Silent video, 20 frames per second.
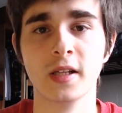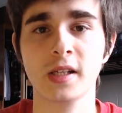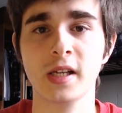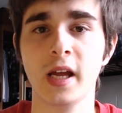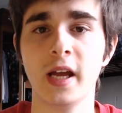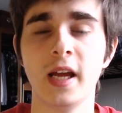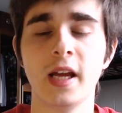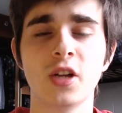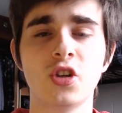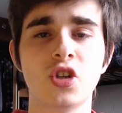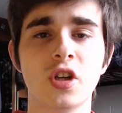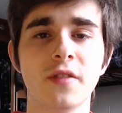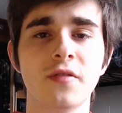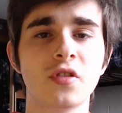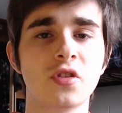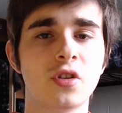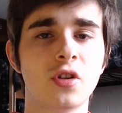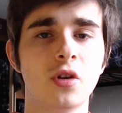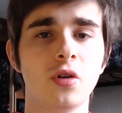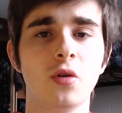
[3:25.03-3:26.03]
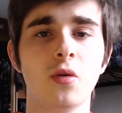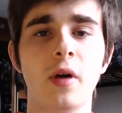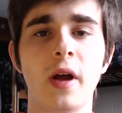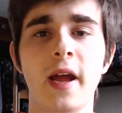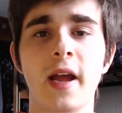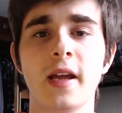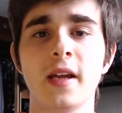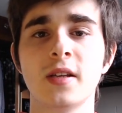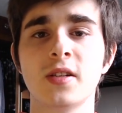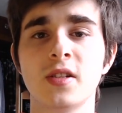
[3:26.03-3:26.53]
it shifts to a
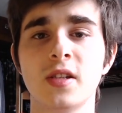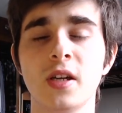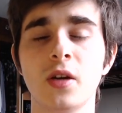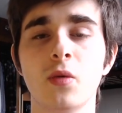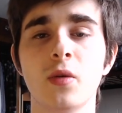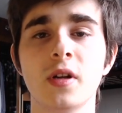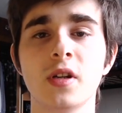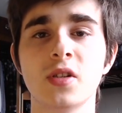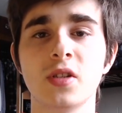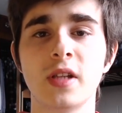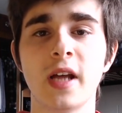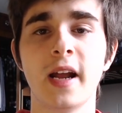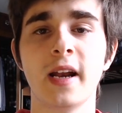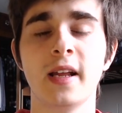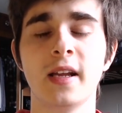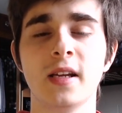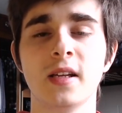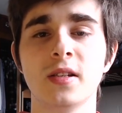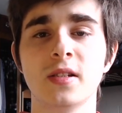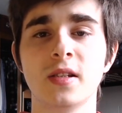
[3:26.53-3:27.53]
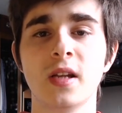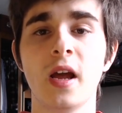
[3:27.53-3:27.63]
sequence that is